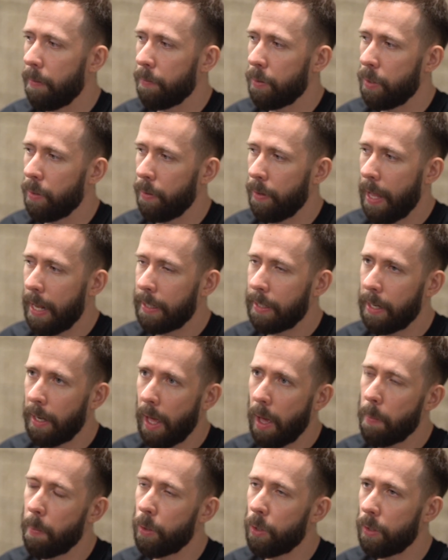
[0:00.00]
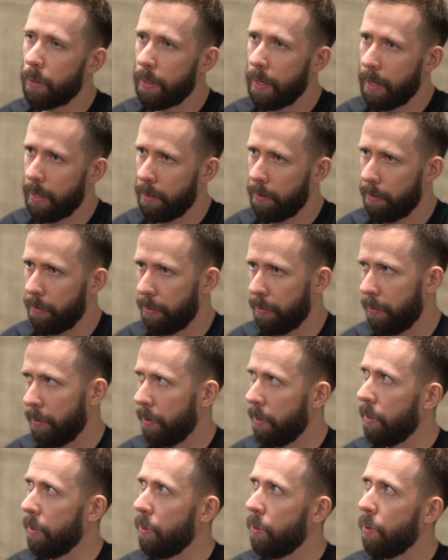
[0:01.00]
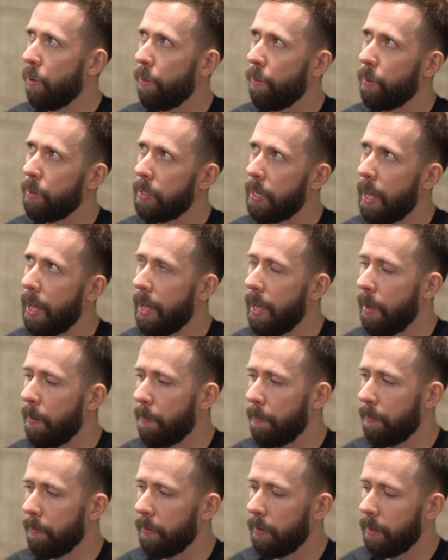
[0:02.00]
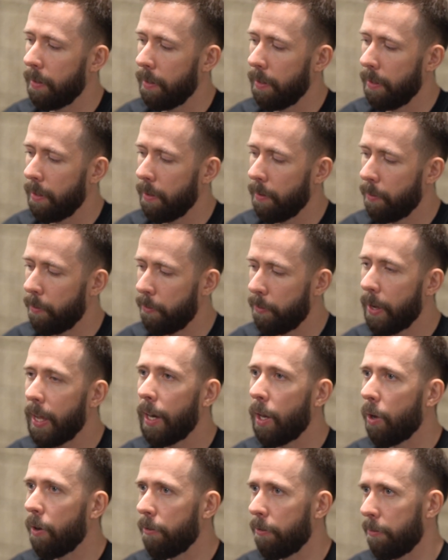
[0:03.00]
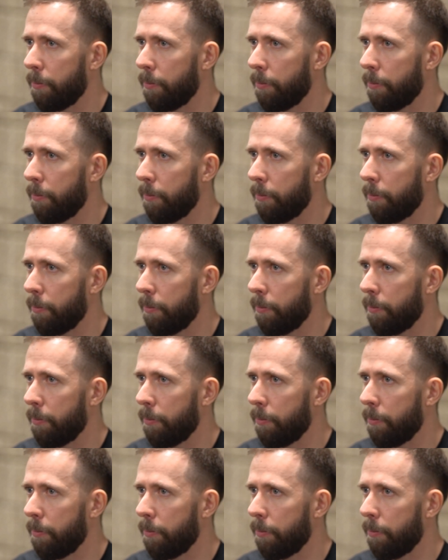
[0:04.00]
so that clamor kind of over time fell off